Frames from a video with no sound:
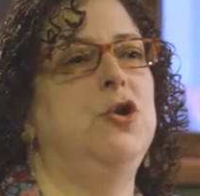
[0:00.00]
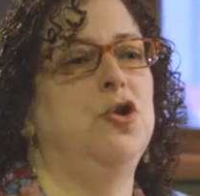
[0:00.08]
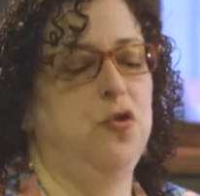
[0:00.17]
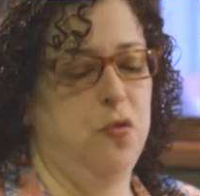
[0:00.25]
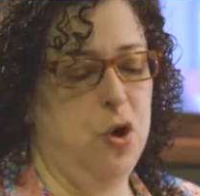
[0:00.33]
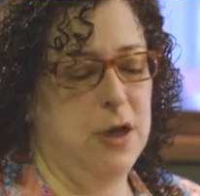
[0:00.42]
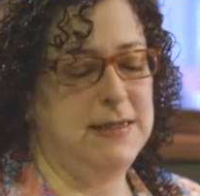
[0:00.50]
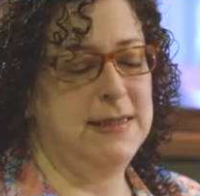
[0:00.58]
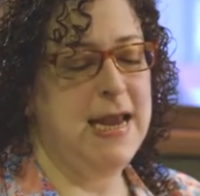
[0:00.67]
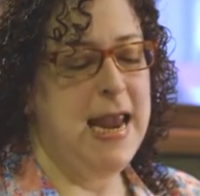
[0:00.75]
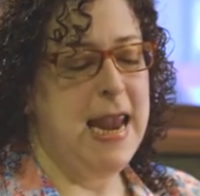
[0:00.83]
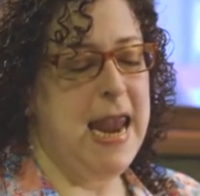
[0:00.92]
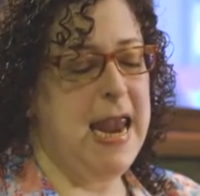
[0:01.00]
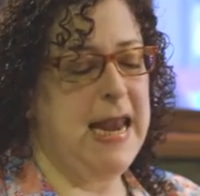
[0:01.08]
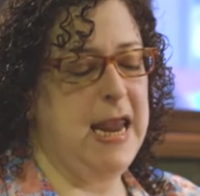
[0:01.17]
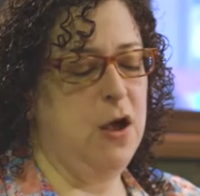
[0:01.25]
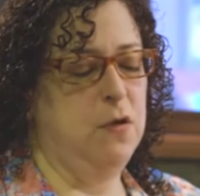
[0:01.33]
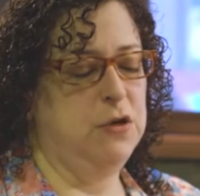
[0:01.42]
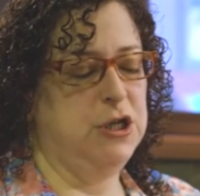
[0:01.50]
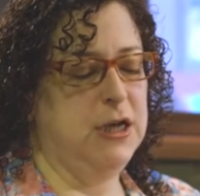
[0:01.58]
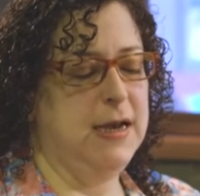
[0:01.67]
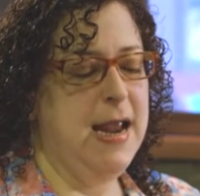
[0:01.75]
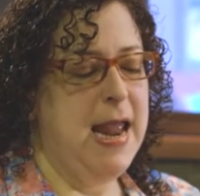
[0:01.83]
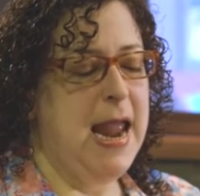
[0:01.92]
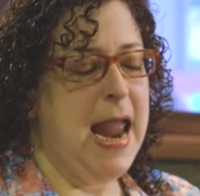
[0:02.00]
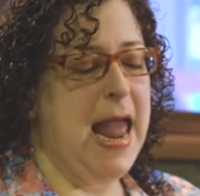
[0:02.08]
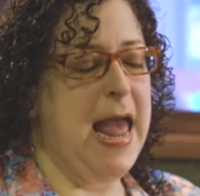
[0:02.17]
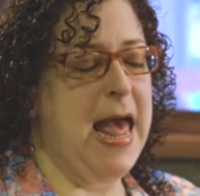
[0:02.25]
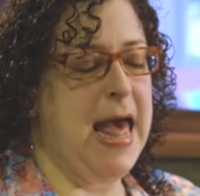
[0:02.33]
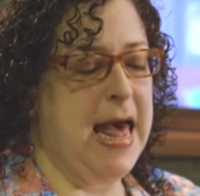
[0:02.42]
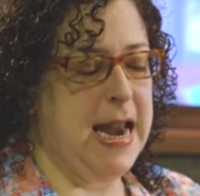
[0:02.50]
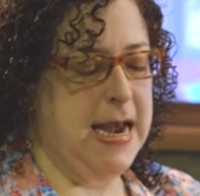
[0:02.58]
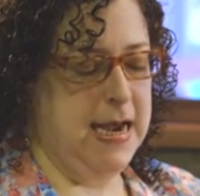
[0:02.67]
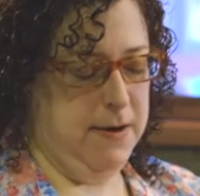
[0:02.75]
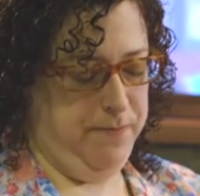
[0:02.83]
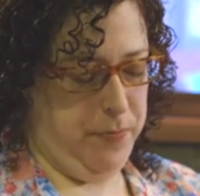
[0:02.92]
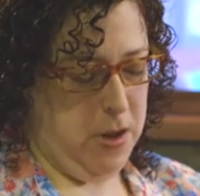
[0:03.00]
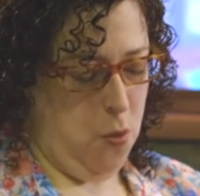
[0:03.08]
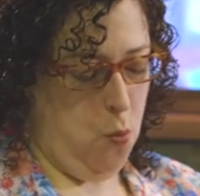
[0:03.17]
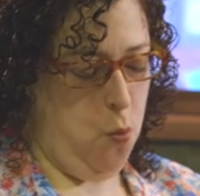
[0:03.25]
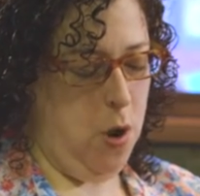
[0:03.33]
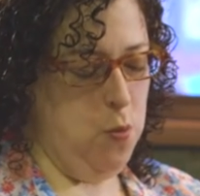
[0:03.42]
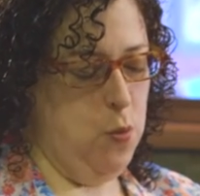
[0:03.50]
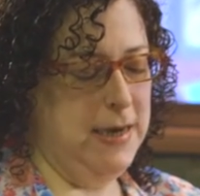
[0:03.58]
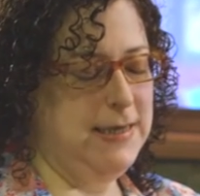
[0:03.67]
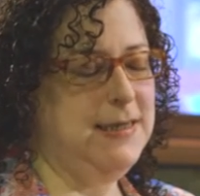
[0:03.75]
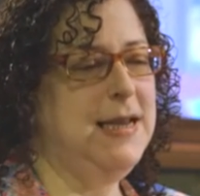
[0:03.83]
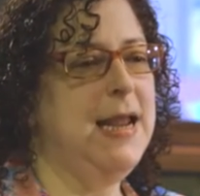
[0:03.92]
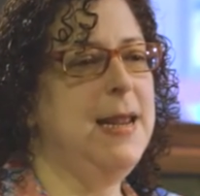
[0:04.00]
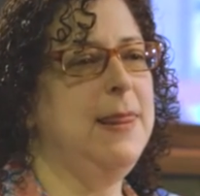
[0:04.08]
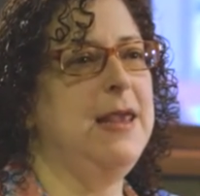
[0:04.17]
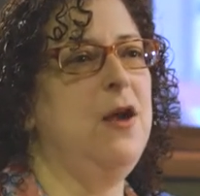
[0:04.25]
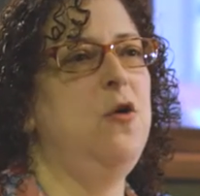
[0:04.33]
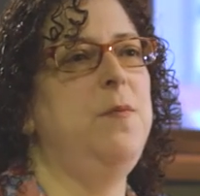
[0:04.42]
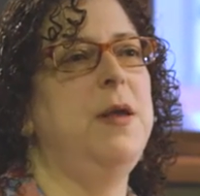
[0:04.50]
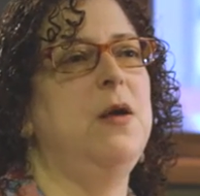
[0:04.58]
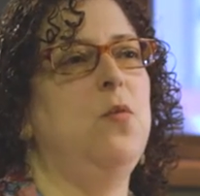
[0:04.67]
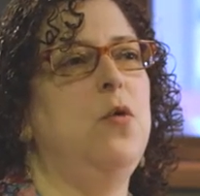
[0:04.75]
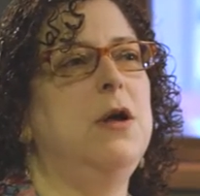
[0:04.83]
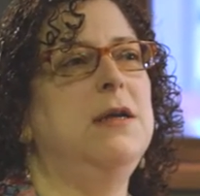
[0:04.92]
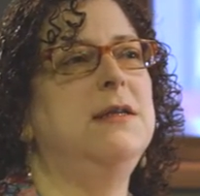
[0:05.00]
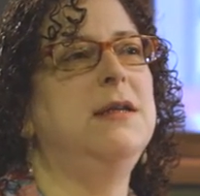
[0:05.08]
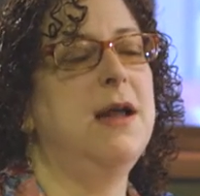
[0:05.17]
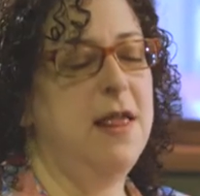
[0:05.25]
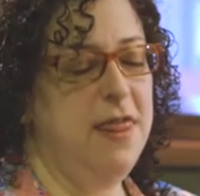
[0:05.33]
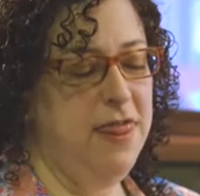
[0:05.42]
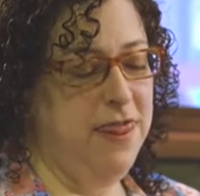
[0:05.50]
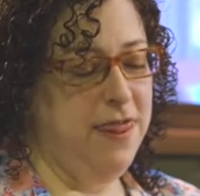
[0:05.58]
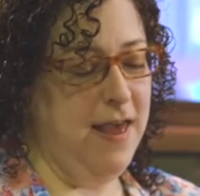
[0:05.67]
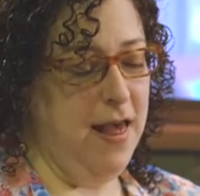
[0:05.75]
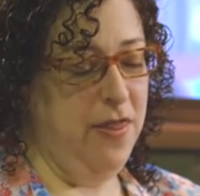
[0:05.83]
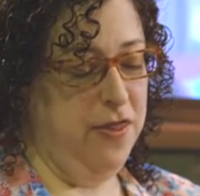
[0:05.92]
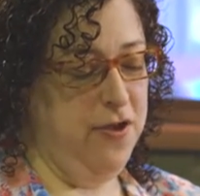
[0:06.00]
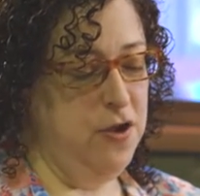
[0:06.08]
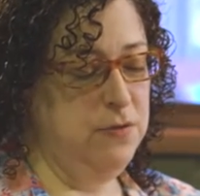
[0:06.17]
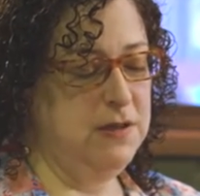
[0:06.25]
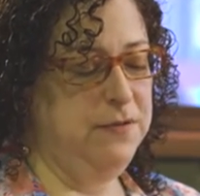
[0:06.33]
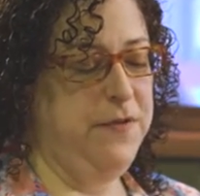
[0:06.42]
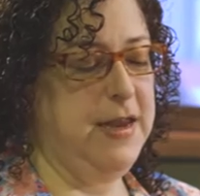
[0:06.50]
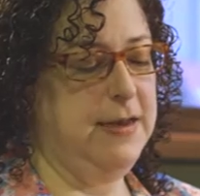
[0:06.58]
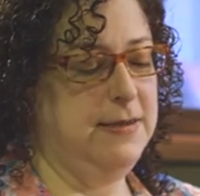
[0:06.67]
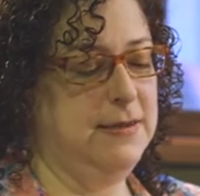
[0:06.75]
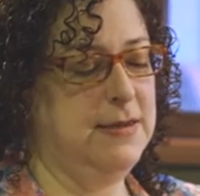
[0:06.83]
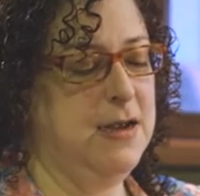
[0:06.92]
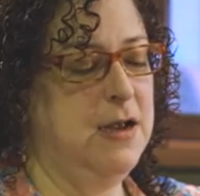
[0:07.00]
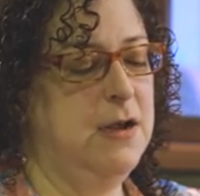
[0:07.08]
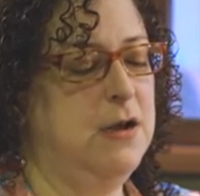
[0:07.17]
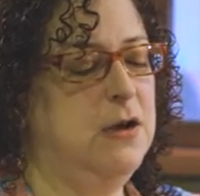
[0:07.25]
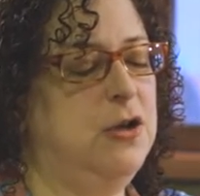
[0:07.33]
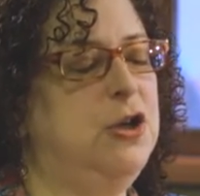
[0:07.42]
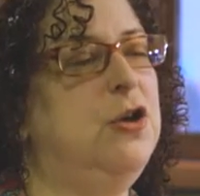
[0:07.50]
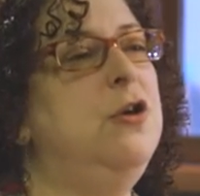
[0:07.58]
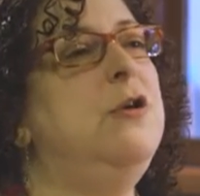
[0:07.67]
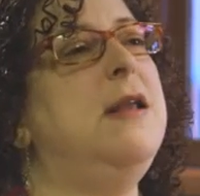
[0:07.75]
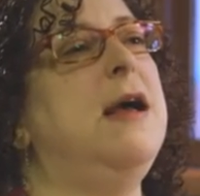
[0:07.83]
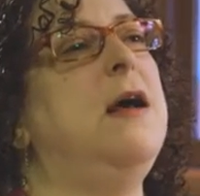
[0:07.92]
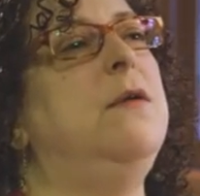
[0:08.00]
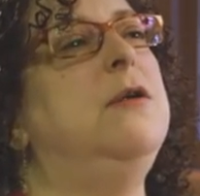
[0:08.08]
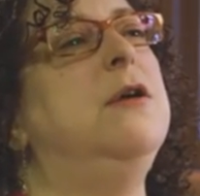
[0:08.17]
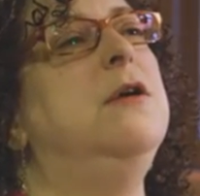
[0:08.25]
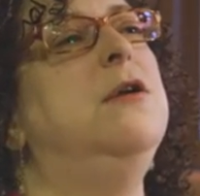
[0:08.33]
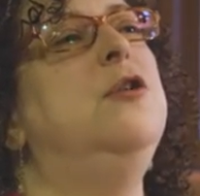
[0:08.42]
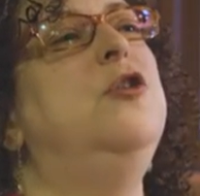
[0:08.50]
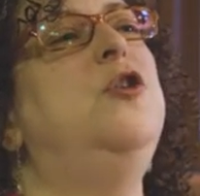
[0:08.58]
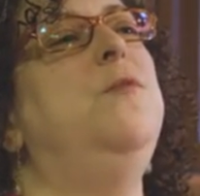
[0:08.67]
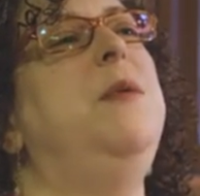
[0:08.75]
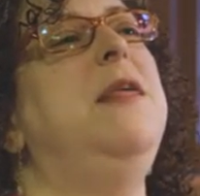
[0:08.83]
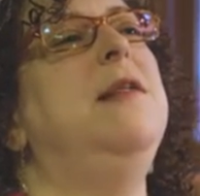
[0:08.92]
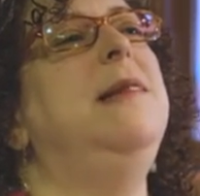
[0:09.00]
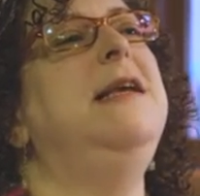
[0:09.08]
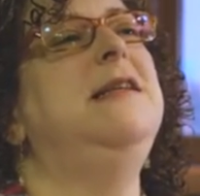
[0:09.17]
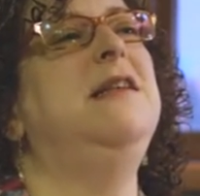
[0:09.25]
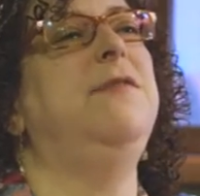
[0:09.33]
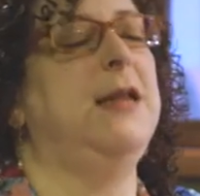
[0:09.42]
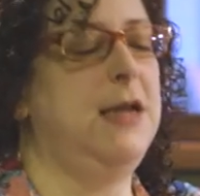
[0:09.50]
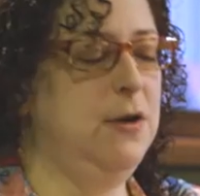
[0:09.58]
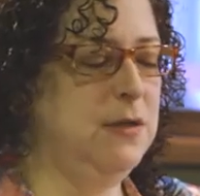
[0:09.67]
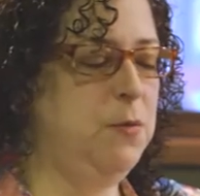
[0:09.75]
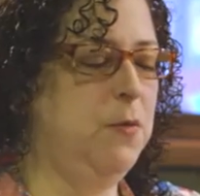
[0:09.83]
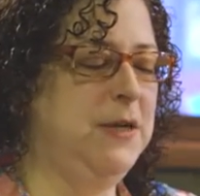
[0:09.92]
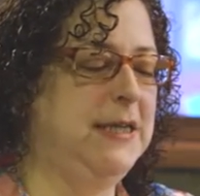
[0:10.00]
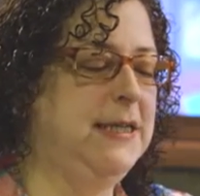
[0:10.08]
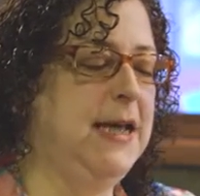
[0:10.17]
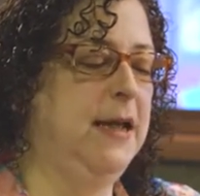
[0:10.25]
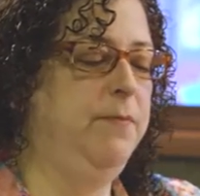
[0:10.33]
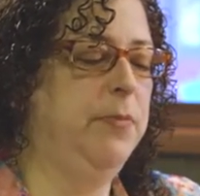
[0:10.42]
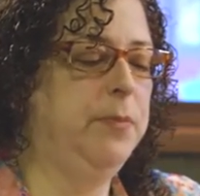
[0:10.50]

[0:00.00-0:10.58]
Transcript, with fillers: to cross any ocean. And what we say in the obit was that those feats turned out to be the least of it. Here's what we said